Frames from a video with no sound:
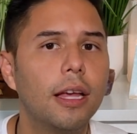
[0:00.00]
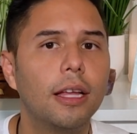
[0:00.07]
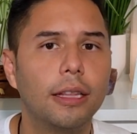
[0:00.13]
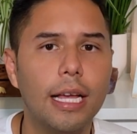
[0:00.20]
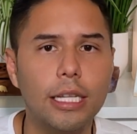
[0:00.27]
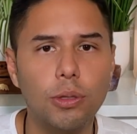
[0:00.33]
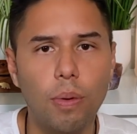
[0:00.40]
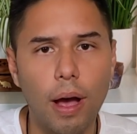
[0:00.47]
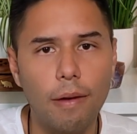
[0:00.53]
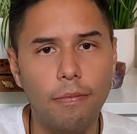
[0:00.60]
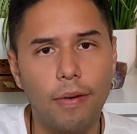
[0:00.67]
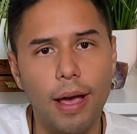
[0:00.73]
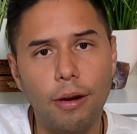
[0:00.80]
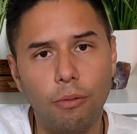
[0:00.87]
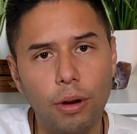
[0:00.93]
That's why I
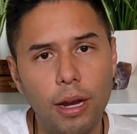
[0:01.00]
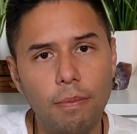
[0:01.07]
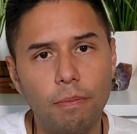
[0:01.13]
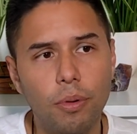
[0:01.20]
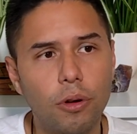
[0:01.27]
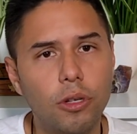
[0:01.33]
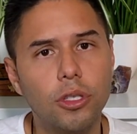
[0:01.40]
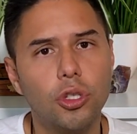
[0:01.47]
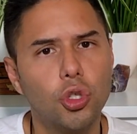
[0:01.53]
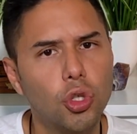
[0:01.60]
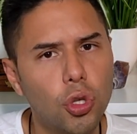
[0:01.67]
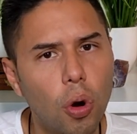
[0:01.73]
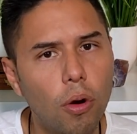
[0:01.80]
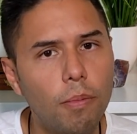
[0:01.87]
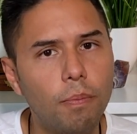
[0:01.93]
find reading books
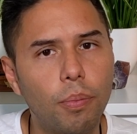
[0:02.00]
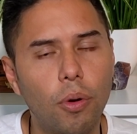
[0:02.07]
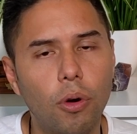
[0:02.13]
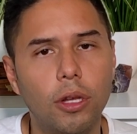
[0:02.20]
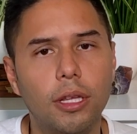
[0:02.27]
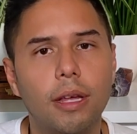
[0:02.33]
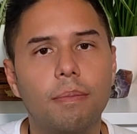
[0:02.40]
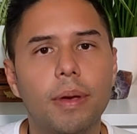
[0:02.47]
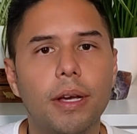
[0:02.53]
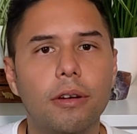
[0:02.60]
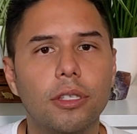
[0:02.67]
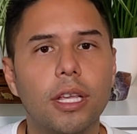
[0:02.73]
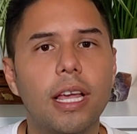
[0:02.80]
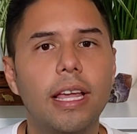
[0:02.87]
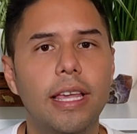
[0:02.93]
so important,
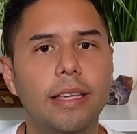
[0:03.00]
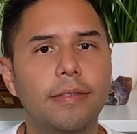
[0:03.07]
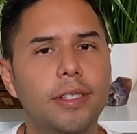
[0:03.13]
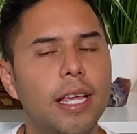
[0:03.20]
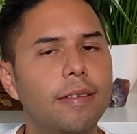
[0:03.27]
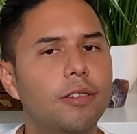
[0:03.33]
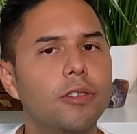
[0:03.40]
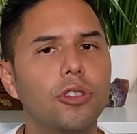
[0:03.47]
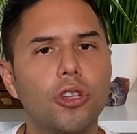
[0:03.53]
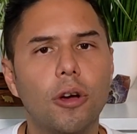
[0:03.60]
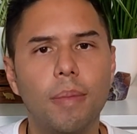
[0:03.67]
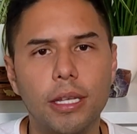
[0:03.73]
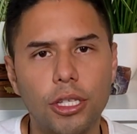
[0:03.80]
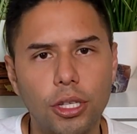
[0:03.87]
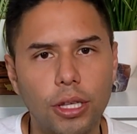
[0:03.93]
because it saves you so
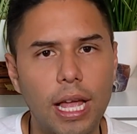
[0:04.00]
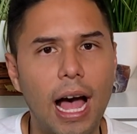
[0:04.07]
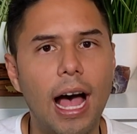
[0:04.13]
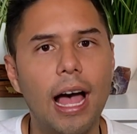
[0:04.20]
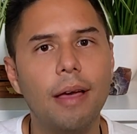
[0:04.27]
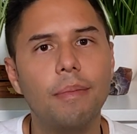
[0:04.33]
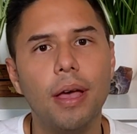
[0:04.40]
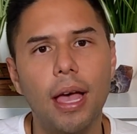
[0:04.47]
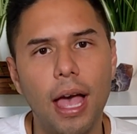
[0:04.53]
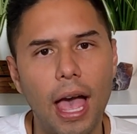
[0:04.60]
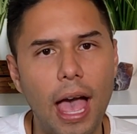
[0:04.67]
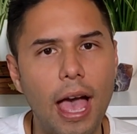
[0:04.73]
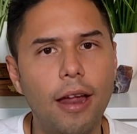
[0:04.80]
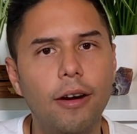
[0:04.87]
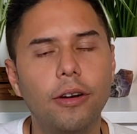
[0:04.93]
much time,
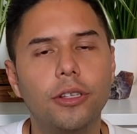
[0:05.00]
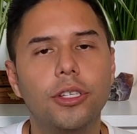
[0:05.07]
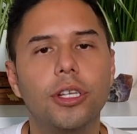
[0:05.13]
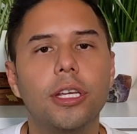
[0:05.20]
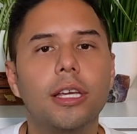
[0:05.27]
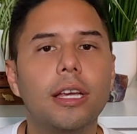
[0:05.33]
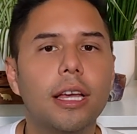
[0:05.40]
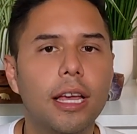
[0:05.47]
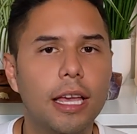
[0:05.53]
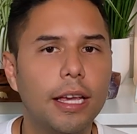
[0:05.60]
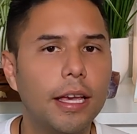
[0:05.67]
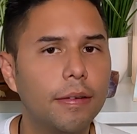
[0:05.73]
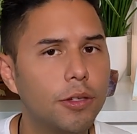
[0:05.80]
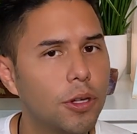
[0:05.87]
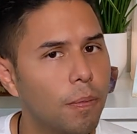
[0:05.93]
energy, it
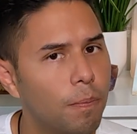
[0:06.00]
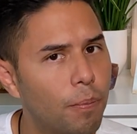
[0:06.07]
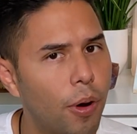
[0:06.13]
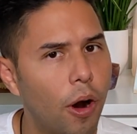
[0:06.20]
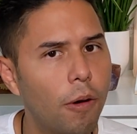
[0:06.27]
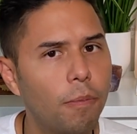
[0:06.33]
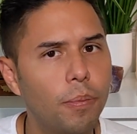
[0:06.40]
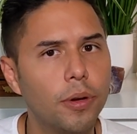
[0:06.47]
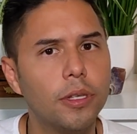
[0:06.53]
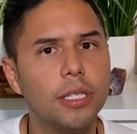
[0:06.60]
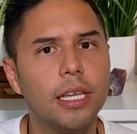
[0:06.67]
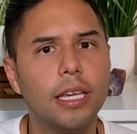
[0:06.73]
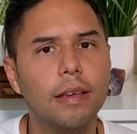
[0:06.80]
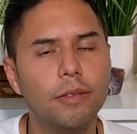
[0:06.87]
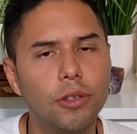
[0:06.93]
gives you purpose,
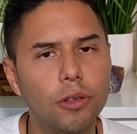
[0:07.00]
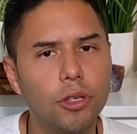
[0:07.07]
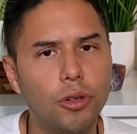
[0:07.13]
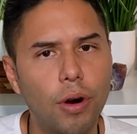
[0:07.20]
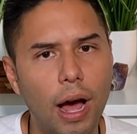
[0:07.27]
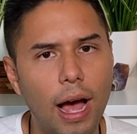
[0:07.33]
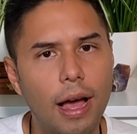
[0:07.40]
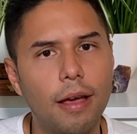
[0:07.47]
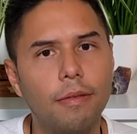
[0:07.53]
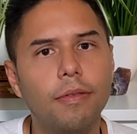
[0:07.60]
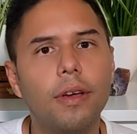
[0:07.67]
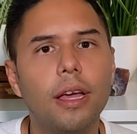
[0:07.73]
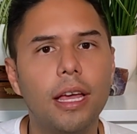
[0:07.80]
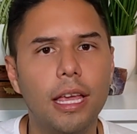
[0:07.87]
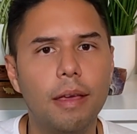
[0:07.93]
it gives you drive,
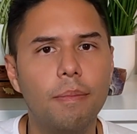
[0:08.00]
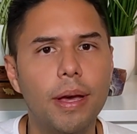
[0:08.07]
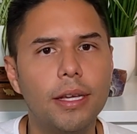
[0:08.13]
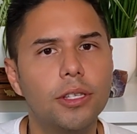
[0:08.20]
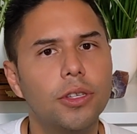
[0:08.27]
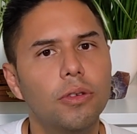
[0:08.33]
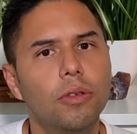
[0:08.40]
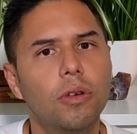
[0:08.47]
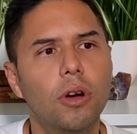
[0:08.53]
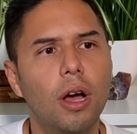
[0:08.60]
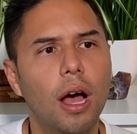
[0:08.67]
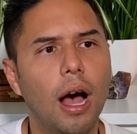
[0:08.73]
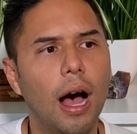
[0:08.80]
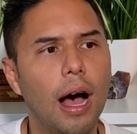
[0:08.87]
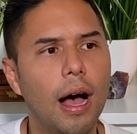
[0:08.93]
it makes
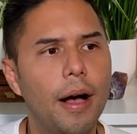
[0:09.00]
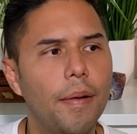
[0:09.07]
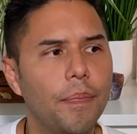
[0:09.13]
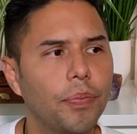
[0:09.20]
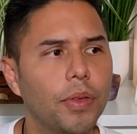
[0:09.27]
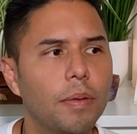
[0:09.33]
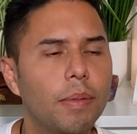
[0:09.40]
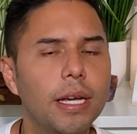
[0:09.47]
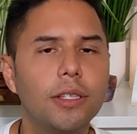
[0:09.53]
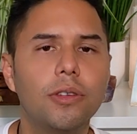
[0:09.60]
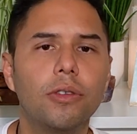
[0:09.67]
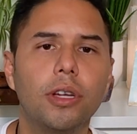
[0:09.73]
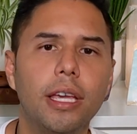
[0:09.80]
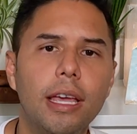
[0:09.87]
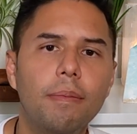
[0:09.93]
you
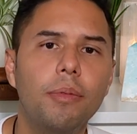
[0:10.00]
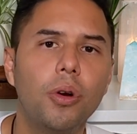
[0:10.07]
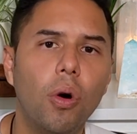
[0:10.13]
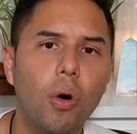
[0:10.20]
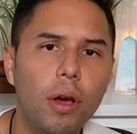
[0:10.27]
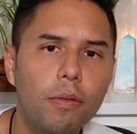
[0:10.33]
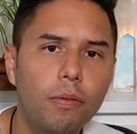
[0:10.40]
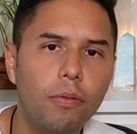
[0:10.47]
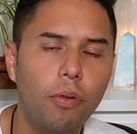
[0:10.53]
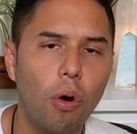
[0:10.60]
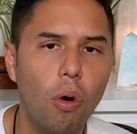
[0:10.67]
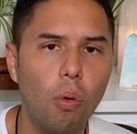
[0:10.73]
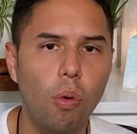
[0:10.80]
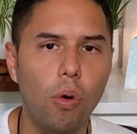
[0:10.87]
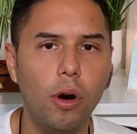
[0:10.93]
keep going
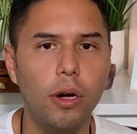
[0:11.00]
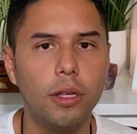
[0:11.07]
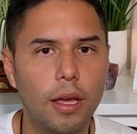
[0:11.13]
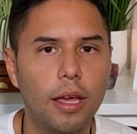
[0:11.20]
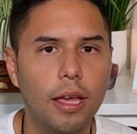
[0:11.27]
forward.